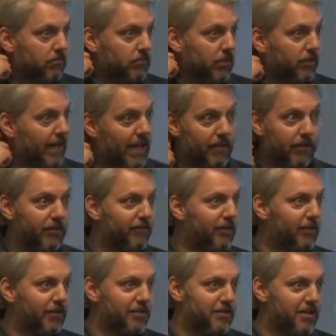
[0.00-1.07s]
you know,
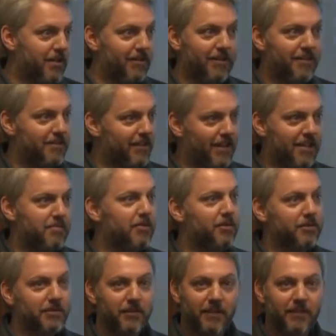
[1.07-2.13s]
Catholic-focused charities and
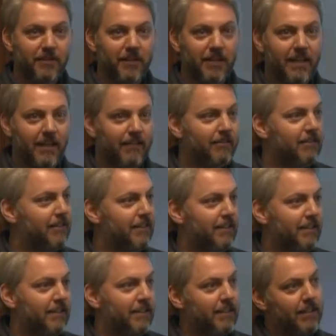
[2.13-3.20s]
hospitals and things like that.
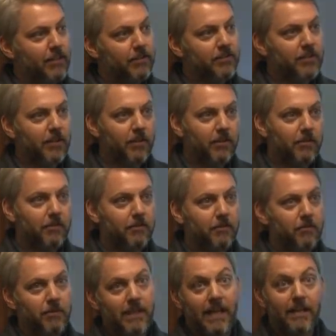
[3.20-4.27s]
You know, and so
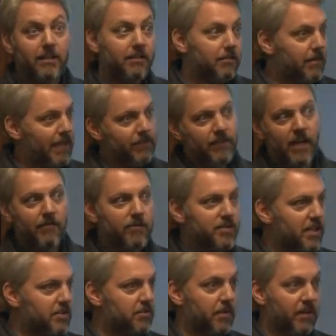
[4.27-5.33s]
we had to have
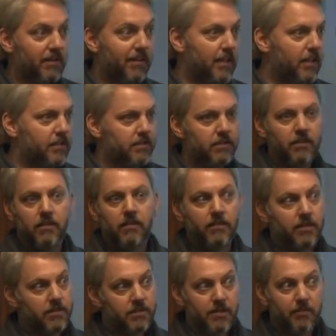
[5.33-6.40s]
conversations with our clients.
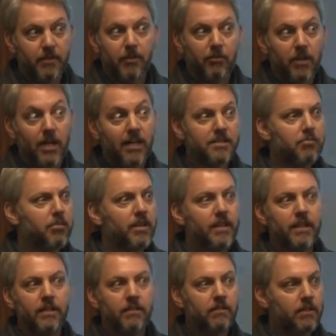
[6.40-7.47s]
This is something we're
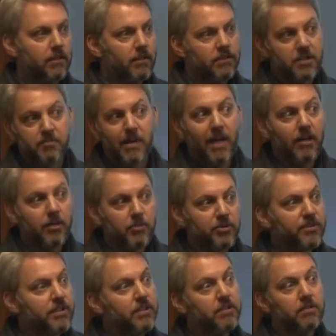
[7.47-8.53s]
contemplating. This is palatable
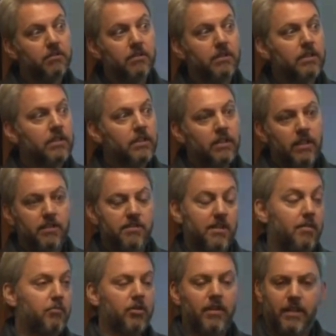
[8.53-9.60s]
to you. And
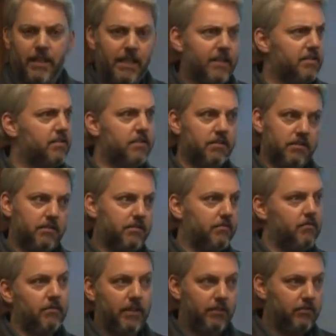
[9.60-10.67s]
some were like, yes, this is,
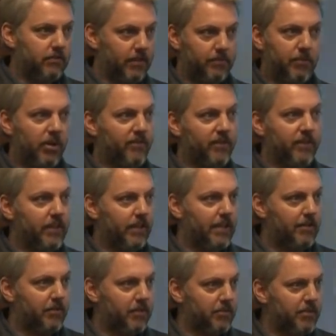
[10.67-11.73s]
you know, like perfectly in
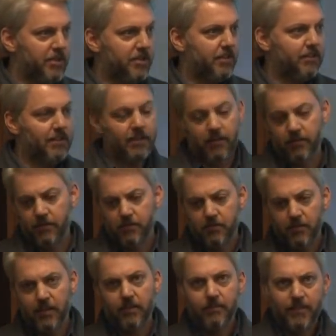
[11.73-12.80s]
line with our mission. And others
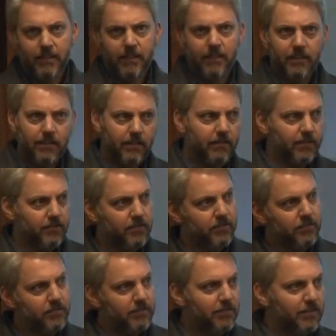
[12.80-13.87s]
were like, yeah, you know, this
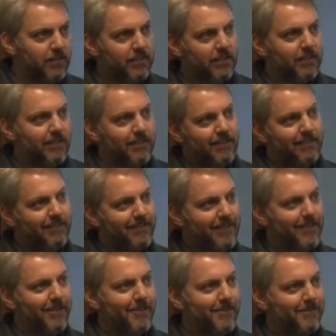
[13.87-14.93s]
is, you
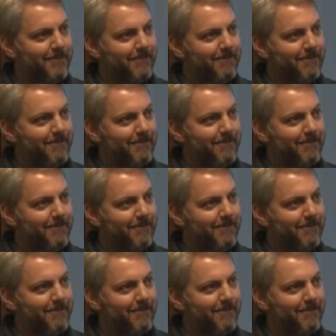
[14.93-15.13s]
know,